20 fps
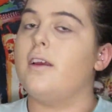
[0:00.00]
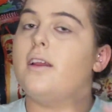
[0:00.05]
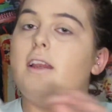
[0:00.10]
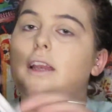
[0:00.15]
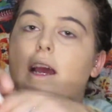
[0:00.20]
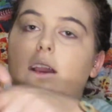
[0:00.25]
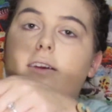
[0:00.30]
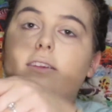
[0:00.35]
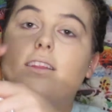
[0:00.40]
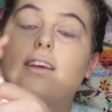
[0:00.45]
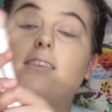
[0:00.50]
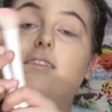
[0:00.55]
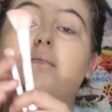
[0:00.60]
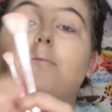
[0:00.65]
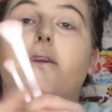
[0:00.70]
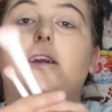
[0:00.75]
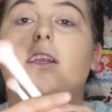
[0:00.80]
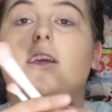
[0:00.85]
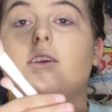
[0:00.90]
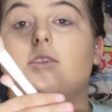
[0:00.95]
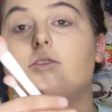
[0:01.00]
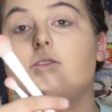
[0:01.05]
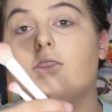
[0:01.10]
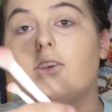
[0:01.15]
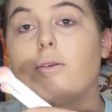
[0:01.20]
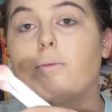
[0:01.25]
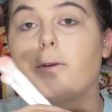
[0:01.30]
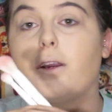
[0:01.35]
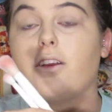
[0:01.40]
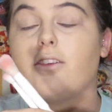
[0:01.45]
Now this, I'm going to use
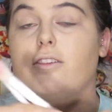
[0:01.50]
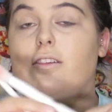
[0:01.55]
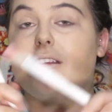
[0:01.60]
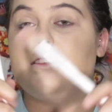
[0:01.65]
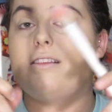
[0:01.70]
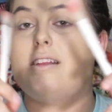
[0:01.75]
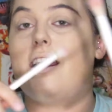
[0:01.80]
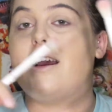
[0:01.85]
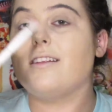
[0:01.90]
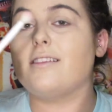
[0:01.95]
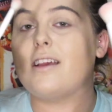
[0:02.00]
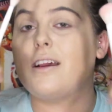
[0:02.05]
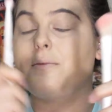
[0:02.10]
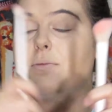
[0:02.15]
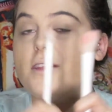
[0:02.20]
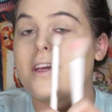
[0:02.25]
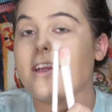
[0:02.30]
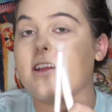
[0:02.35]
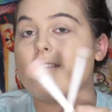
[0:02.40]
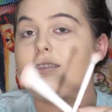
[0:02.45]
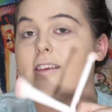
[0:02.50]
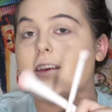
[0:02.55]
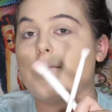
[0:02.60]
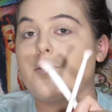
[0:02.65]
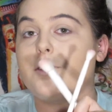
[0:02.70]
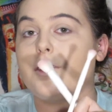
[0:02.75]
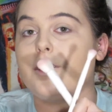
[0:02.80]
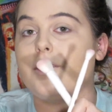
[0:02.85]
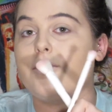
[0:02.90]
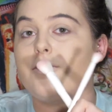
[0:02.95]
two brushes. 9 times out of 10
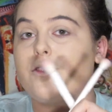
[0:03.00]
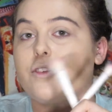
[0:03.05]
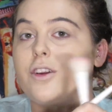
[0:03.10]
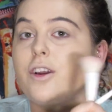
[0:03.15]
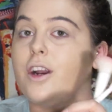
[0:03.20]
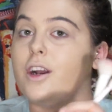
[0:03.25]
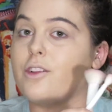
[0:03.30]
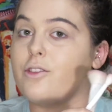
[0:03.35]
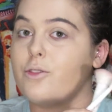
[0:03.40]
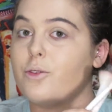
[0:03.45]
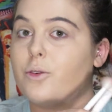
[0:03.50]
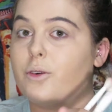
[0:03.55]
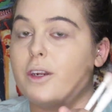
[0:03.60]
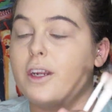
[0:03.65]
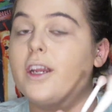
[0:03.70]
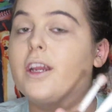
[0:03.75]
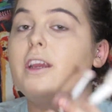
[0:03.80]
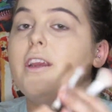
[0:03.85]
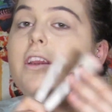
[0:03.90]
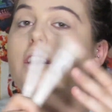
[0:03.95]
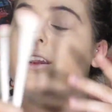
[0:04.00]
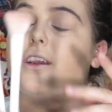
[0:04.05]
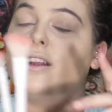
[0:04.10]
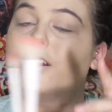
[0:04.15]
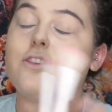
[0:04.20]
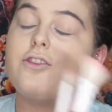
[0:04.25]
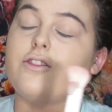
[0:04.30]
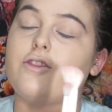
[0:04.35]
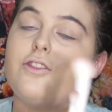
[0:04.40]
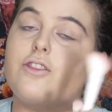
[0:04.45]
when you use your contour, you're going
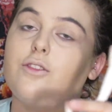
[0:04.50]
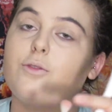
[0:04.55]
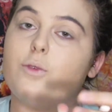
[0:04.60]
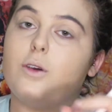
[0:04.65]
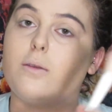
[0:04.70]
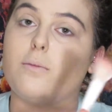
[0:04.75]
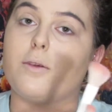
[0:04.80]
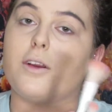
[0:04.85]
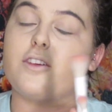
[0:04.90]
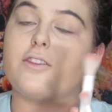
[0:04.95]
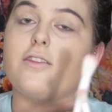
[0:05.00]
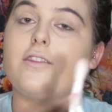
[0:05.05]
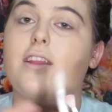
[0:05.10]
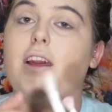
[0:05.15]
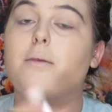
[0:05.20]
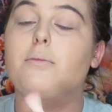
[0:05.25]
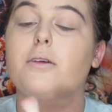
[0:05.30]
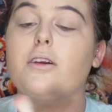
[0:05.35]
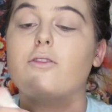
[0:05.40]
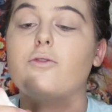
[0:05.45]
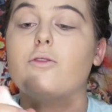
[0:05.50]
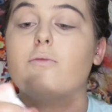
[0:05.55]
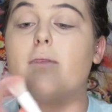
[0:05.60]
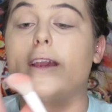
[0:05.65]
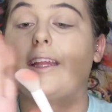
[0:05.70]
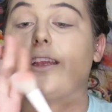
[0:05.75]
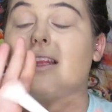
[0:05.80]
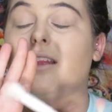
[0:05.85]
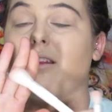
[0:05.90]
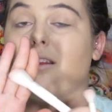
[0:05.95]
to just use one brush. And that brush will
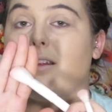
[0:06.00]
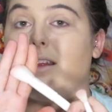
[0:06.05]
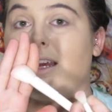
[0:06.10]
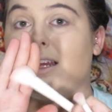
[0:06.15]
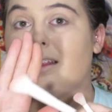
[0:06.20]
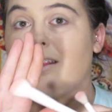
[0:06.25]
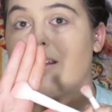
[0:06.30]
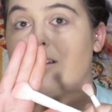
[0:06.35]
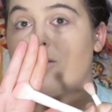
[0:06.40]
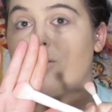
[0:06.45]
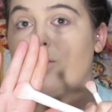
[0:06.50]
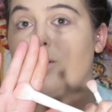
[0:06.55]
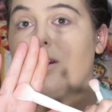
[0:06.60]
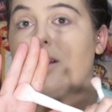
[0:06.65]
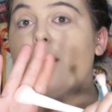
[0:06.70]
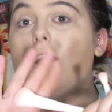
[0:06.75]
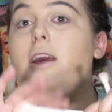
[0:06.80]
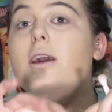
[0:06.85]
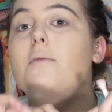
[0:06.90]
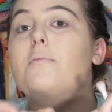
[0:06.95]
mainly look like this one.